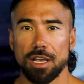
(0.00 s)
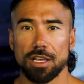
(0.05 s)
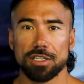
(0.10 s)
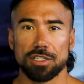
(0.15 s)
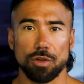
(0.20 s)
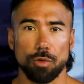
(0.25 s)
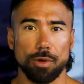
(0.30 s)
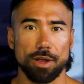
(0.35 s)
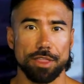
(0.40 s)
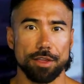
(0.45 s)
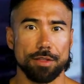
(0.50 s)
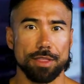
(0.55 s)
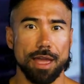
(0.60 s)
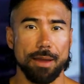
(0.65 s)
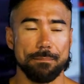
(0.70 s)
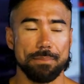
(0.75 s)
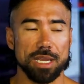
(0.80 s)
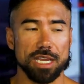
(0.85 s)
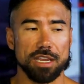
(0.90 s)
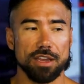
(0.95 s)
So whether
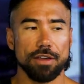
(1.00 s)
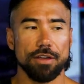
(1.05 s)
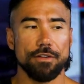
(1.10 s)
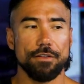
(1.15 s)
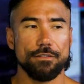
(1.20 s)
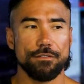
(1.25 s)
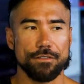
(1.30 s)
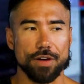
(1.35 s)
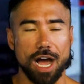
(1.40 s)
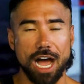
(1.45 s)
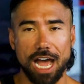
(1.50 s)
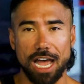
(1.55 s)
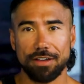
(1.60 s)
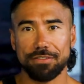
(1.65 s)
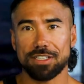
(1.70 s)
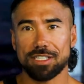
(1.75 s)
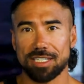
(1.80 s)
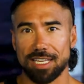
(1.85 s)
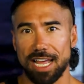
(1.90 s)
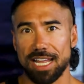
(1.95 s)
that be
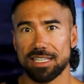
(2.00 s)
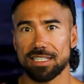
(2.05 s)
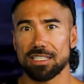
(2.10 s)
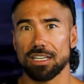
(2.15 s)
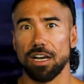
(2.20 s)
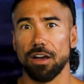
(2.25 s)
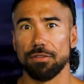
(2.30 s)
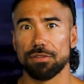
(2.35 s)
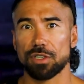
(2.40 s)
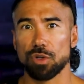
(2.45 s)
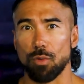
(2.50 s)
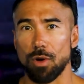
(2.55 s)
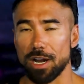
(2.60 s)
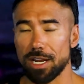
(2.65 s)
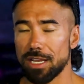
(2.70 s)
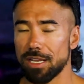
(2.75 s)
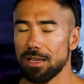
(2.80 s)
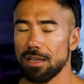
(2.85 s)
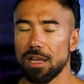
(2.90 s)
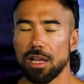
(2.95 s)
five sets of
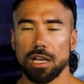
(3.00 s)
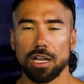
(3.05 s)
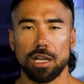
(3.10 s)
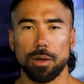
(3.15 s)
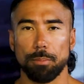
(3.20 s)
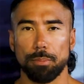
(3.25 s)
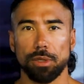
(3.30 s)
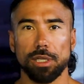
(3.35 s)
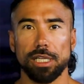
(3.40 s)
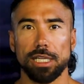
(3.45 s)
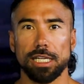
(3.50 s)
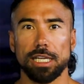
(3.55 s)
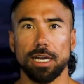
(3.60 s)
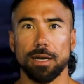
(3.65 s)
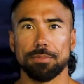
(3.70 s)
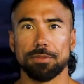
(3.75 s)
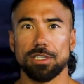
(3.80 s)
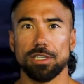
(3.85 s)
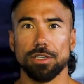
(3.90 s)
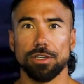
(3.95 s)
20, completely
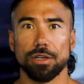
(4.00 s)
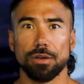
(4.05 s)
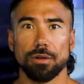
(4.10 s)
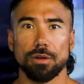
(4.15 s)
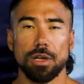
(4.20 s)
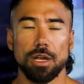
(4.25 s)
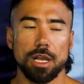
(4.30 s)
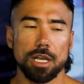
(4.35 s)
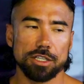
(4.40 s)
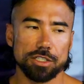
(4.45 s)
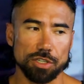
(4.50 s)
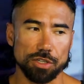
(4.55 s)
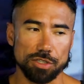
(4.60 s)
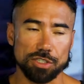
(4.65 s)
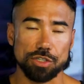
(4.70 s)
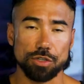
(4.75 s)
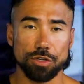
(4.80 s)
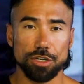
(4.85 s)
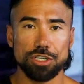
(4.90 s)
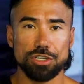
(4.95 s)
up to you. So as
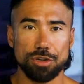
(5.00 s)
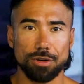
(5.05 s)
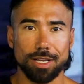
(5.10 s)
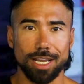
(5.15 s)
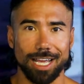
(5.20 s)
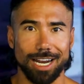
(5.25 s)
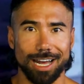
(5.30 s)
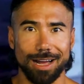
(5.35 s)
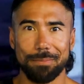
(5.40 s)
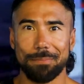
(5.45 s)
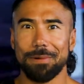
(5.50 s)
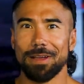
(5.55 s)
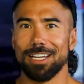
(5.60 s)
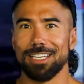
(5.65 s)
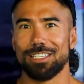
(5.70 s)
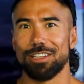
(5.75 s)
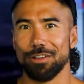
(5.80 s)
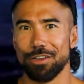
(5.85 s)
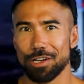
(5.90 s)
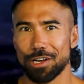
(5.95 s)
soon as you get up
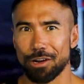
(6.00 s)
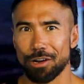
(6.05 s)
until you